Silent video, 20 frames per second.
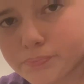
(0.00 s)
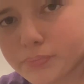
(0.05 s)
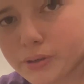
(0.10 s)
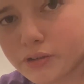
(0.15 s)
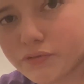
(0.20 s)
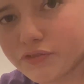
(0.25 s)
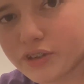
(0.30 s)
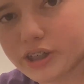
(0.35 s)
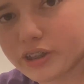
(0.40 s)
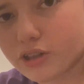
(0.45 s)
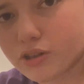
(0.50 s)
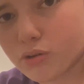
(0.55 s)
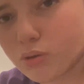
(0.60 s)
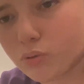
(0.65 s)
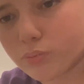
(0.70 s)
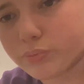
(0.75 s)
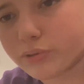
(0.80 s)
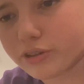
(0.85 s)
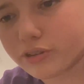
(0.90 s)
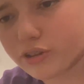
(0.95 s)
Her friend
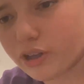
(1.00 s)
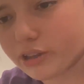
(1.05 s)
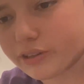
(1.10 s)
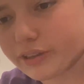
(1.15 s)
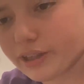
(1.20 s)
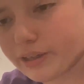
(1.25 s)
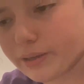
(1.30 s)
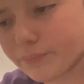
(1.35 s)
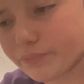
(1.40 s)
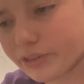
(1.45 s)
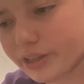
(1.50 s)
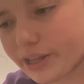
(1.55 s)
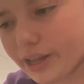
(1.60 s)
Nicole does not sign up for the